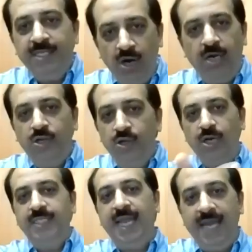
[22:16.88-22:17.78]
is not, you're
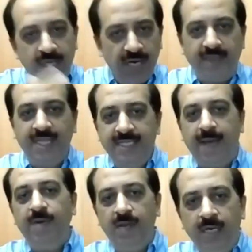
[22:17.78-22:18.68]
not selling, nothing is happening.